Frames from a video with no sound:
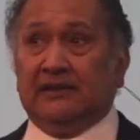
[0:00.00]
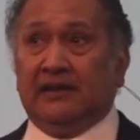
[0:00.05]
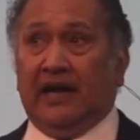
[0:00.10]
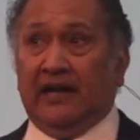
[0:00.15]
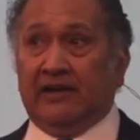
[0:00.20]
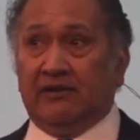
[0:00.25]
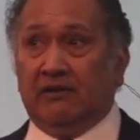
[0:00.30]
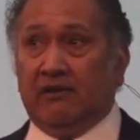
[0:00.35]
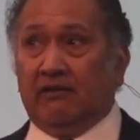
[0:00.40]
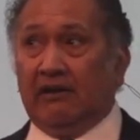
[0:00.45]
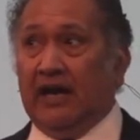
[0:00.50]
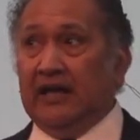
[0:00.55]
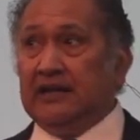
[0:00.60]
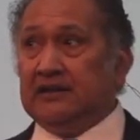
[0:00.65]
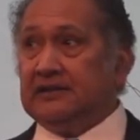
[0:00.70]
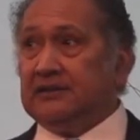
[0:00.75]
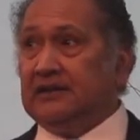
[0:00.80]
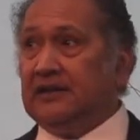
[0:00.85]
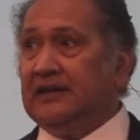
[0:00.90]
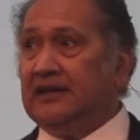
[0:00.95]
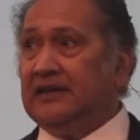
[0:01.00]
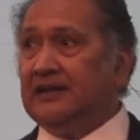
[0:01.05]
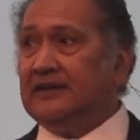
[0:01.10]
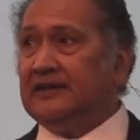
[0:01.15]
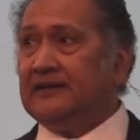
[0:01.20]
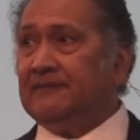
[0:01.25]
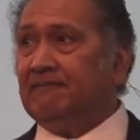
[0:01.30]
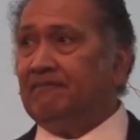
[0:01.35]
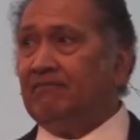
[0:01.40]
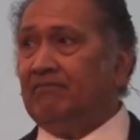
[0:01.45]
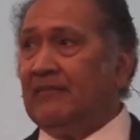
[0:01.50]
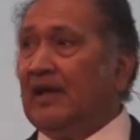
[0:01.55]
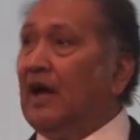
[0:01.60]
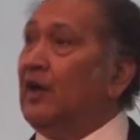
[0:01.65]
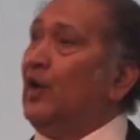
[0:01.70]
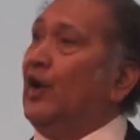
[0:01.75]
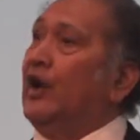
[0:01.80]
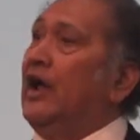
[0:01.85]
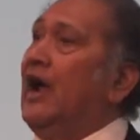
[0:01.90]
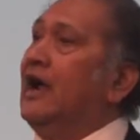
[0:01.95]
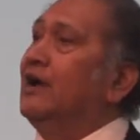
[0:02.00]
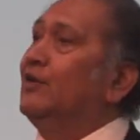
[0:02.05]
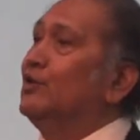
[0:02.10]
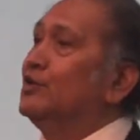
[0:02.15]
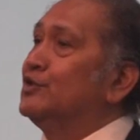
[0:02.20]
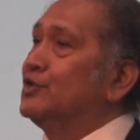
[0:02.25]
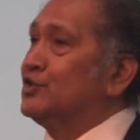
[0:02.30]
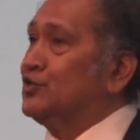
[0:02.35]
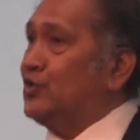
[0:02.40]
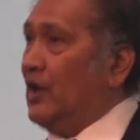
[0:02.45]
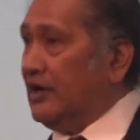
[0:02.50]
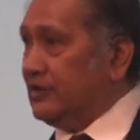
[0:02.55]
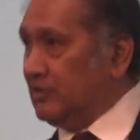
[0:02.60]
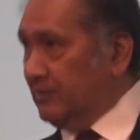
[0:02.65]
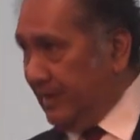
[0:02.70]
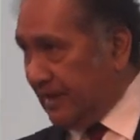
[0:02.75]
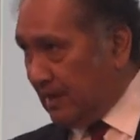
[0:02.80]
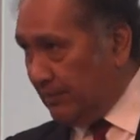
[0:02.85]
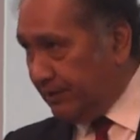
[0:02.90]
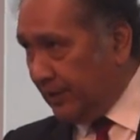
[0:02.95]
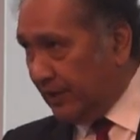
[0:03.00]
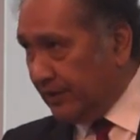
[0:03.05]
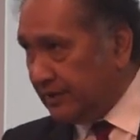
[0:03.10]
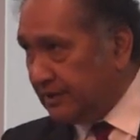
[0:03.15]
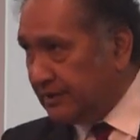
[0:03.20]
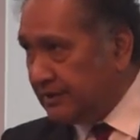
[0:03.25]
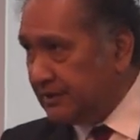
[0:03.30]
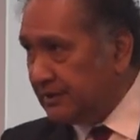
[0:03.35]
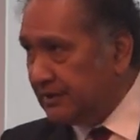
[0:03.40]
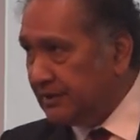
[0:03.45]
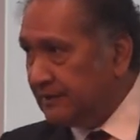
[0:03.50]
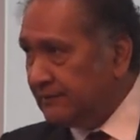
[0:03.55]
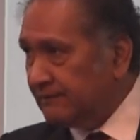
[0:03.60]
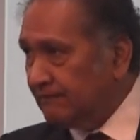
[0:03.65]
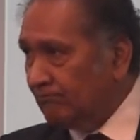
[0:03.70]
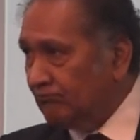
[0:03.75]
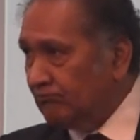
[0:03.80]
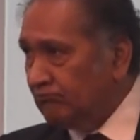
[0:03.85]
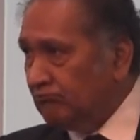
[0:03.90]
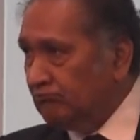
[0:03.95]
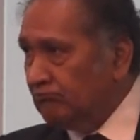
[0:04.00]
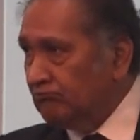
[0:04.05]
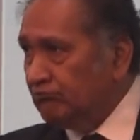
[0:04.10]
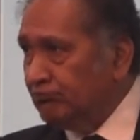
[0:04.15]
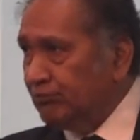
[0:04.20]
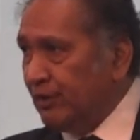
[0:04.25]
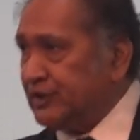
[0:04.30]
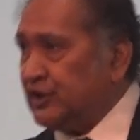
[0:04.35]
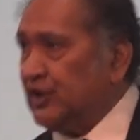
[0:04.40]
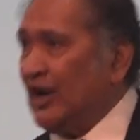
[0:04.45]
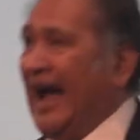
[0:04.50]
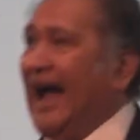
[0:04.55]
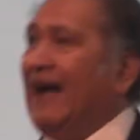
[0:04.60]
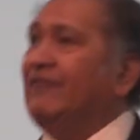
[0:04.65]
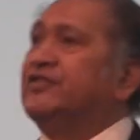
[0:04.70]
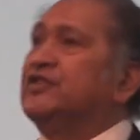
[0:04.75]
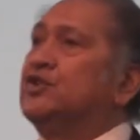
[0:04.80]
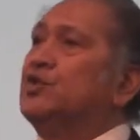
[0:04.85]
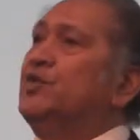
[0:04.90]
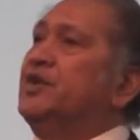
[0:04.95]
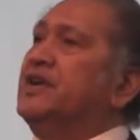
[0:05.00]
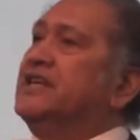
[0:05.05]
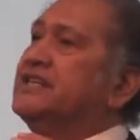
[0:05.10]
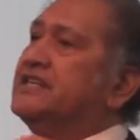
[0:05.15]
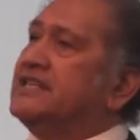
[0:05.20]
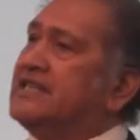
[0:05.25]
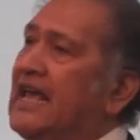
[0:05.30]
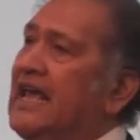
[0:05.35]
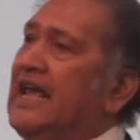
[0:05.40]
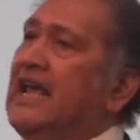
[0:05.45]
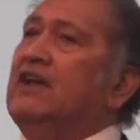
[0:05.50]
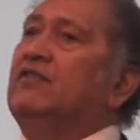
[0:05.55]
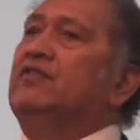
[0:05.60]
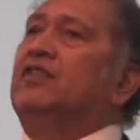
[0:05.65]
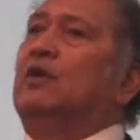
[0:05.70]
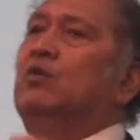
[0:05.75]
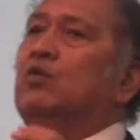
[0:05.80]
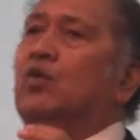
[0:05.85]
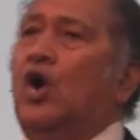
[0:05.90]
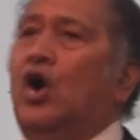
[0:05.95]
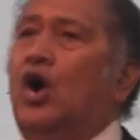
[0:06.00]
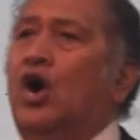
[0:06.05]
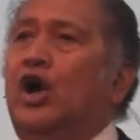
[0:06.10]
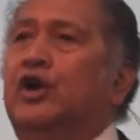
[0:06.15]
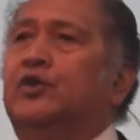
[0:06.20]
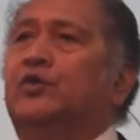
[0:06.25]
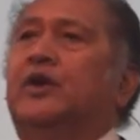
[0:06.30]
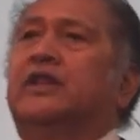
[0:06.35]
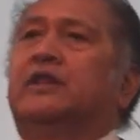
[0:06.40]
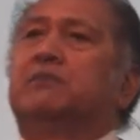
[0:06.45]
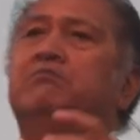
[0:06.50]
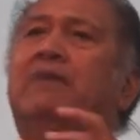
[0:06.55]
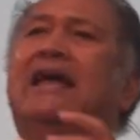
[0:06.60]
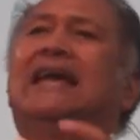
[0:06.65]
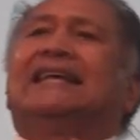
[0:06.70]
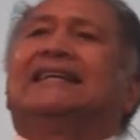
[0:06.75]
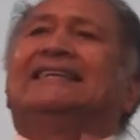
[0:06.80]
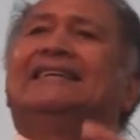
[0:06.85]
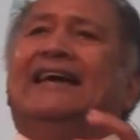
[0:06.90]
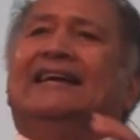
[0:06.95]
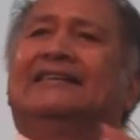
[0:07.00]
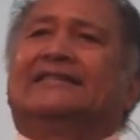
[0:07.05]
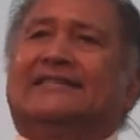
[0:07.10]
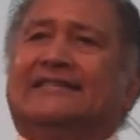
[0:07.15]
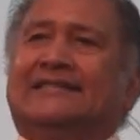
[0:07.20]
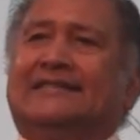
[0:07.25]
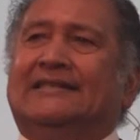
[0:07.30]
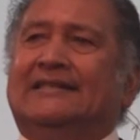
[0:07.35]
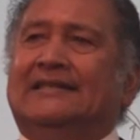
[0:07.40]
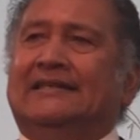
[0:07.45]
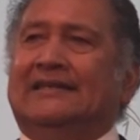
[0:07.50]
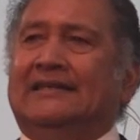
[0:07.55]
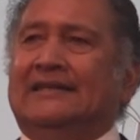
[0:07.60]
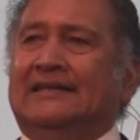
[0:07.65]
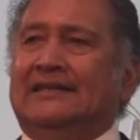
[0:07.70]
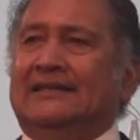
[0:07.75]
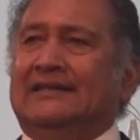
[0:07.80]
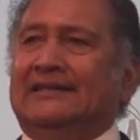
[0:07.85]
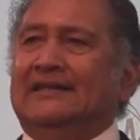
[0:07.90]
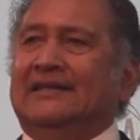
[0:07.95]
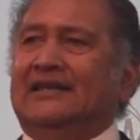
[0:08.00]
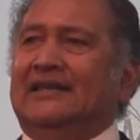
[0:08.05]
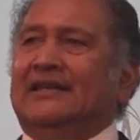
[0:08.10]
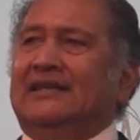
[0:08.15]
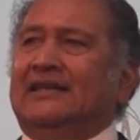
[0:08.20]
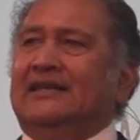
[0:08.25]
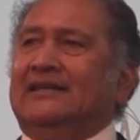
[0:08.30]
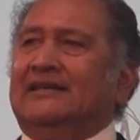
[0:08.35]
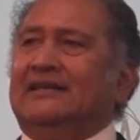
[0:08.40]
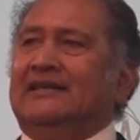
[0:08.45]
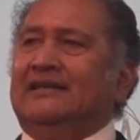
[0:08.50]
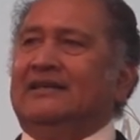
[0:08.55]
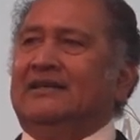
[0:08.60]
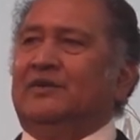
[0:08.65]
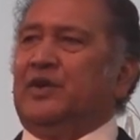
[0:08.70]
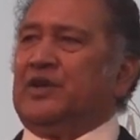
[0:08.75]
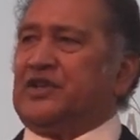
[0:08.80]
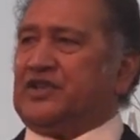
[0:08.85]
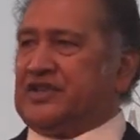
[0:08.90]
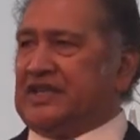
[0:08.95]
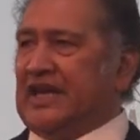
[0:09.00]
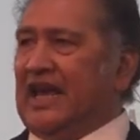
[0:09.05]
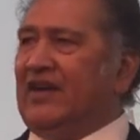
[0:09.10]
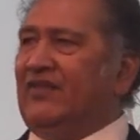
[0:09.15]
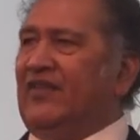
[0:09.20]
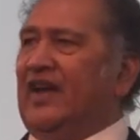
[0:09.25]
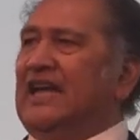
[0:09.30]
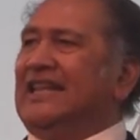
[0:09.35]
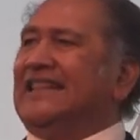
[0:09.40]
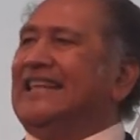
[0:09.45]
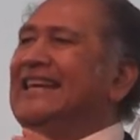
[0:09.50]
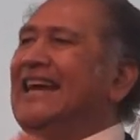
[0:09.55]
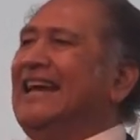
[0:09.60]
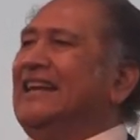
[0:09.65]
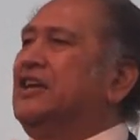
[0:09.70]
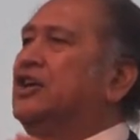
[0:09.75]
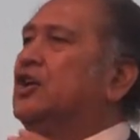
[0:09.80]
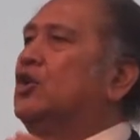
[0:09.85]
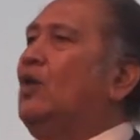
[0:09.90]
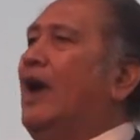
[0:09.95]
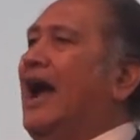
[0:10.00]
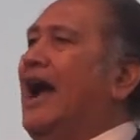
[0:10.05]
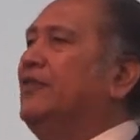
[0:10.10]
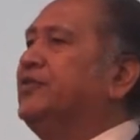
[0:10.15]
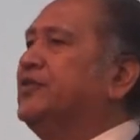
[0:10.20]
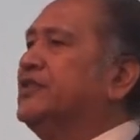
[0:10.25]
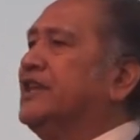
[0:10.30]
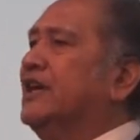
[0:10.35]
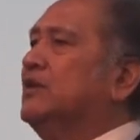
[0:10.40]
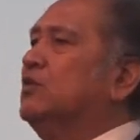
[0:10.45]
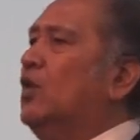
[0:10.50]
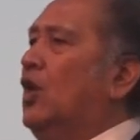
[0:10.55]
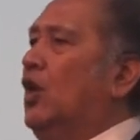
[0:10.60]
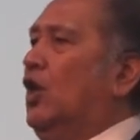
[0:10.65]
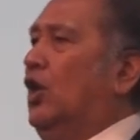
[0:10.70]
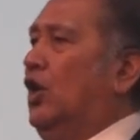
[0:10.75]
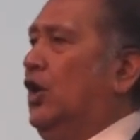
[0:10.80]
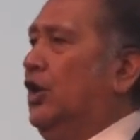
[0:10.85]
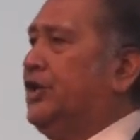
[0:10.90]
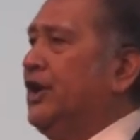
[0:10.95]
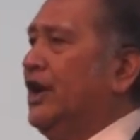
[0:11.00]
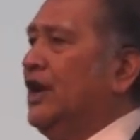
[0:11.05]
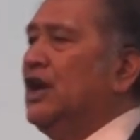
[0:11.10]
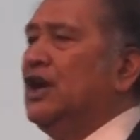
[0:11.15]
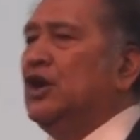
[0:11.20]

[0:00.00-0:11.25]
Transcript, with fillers: Are you all right? Not angry, just trying to make a point. But you have to receive the word with meekness, receiving the engrafted word